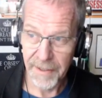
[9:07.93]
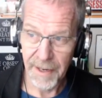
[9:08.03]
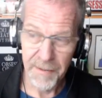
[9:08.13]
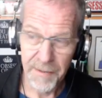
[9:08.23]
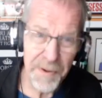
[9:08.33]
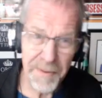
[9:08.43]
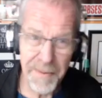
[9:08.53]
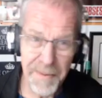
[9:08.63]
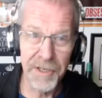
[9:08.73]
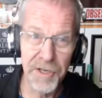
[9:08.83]
I'm hoping to be
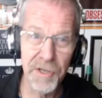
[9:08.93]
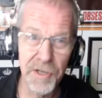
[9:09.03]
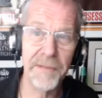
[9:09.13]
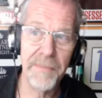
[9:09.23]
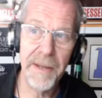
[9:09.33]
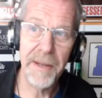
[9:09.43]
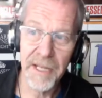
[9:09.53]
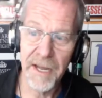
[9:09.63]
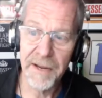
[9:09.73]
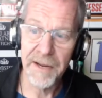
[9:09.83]
able to do one, maybe a
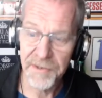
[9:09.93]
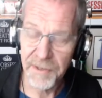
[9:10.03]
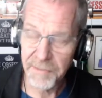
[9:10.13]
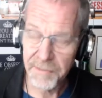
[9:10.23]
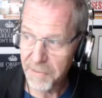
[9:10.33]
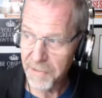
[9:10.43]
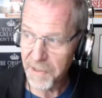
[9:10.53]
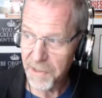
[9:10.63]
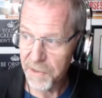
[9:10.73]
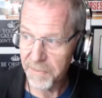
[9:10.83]
live stream. That would be
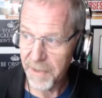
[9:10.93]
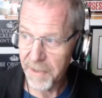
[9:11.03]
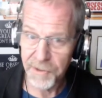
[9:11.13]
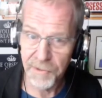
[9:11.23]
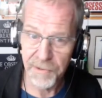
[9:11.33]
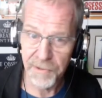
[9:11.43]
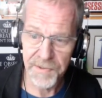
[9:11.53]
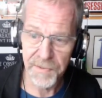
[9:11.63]
really cool to be able to do one this